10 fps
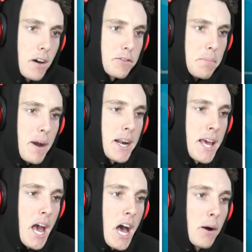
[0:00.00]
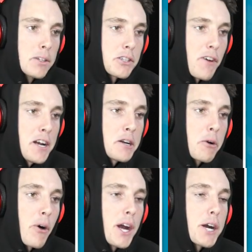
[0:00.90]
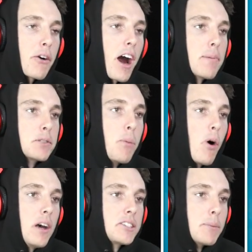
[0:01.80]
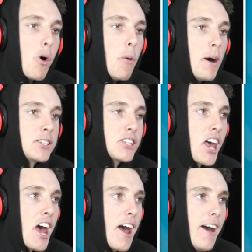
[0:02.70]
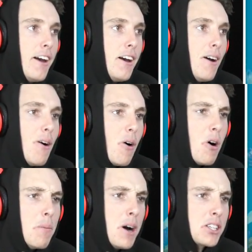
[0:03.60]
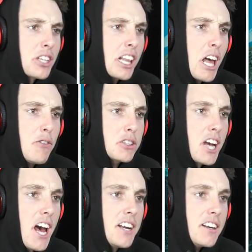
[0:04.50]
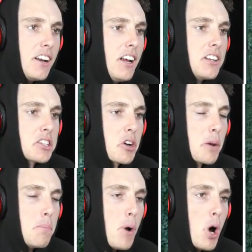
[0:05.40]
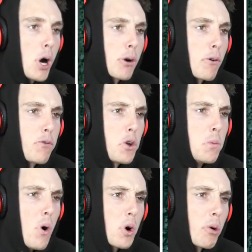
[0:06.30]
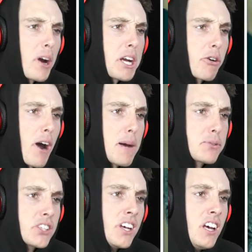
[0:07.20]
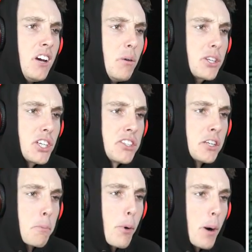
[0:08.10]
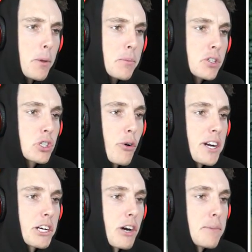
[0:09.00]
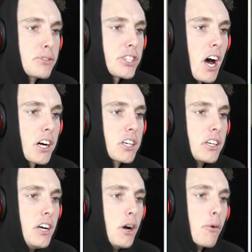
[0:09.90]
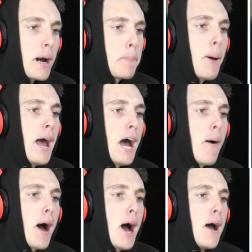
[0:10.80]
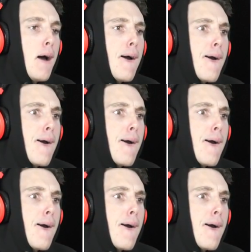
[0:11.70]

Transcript: After many hours of eating green crabs, boys, I'm almost there. Almost to level 10. Just gotta murder a few more green crabs, which isn't a problem because green crabs suck. Red power!